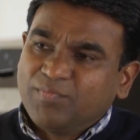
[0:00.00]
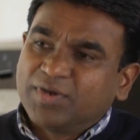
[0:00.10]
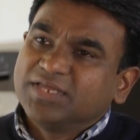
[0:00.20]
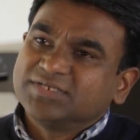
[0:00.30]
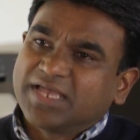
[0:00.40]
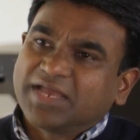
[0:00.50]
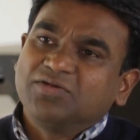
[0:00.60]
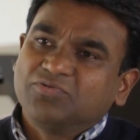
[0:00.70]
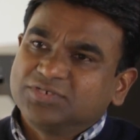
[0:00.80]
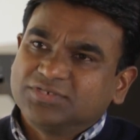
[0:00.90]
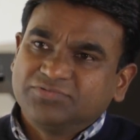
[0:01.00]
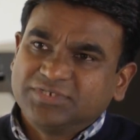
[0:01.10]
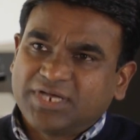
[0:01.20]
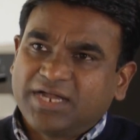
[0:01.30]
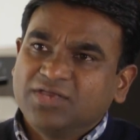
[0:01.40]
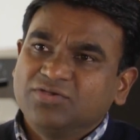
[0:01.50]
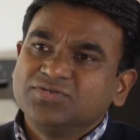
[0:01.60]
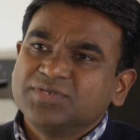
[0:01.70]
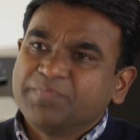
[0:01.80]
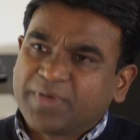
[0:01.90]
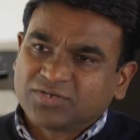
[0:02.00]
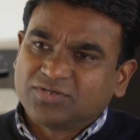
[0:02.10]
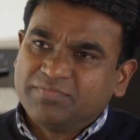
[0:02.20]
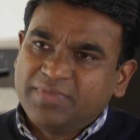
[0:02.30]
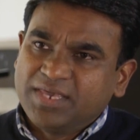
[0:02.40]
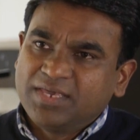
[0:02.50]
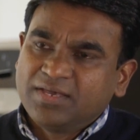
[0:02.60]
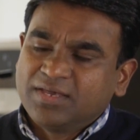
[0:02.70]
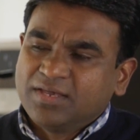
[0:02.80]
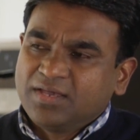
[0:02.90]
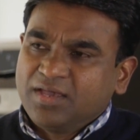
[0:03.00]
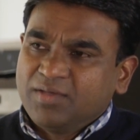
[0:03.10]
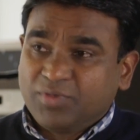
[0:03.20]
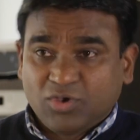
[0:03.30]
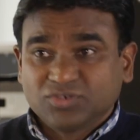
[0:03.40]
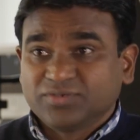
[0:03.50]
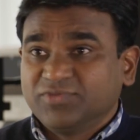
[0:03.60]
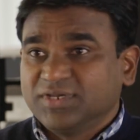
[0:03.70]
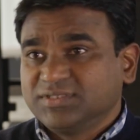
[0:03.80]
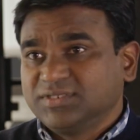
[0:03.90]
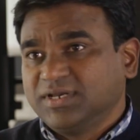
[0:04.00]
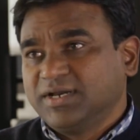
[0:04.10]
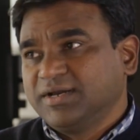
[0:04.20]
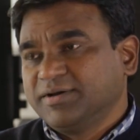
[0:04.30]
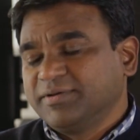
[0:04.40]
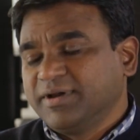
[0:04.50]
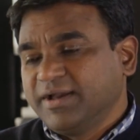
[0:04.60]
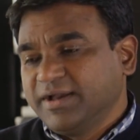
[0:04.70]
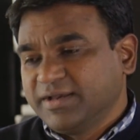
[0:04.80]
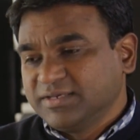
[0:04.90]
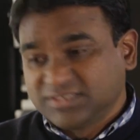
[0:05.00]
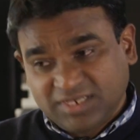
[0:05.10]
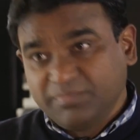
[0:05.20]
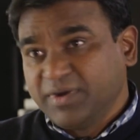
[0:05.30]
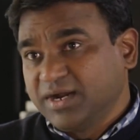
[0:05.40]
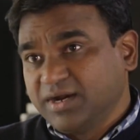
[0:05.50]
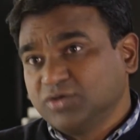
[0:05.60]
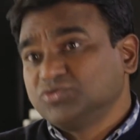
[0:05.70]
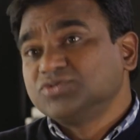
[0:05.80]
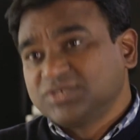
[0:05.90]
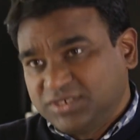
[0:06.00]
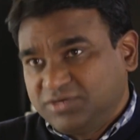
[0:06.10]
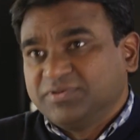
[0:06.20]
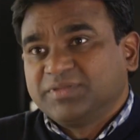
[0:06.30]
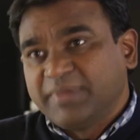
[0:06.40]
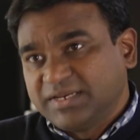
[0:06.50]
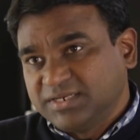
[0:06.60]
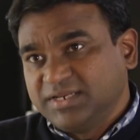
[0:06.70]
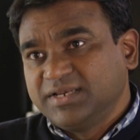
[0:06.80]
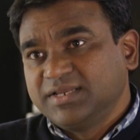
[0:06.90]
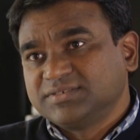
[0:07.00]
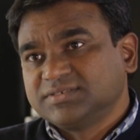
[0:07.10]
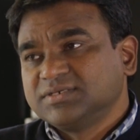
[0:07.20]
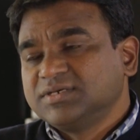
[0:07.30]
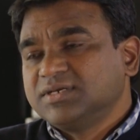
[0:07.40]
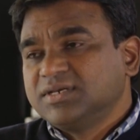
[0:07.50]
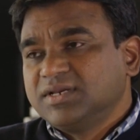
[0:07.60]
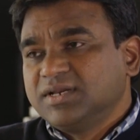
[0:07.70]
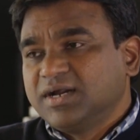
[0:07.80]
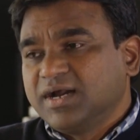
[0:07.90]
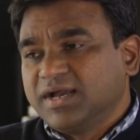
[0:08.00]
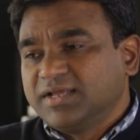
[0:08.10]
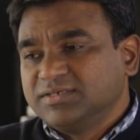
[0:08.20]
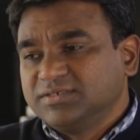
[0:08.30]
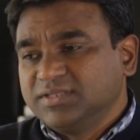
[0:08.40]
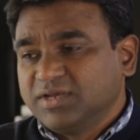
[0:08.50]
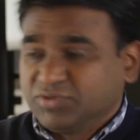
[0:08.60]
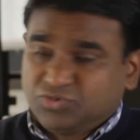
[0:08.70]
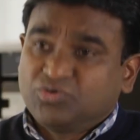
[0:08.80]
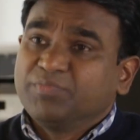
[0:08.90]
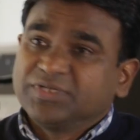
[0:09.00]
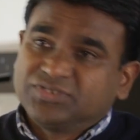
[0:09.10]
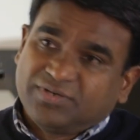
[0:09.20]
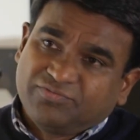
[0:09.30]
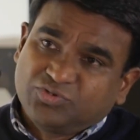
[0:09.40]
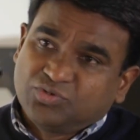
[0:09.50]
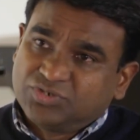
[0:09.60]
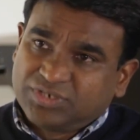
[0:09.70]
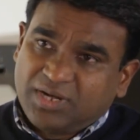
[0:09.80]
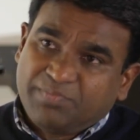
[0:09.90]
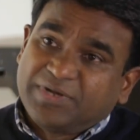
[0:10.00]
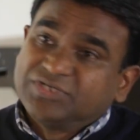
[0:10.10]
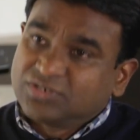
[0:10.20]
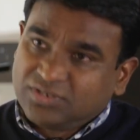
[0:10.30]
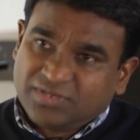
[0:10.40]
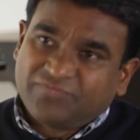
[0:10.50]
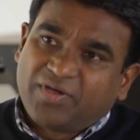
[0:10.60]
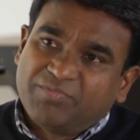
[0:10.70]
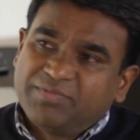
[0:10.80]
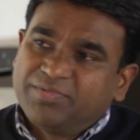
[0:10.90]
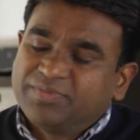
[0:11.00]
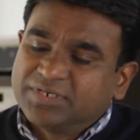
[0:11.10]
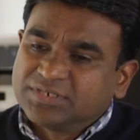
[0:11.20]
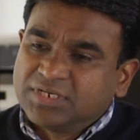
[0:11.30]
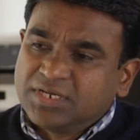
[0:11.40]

But the second question, which had a huge impact on me because of the uh, stigma associated with mental illness, and there was so much of social pressure on the family members.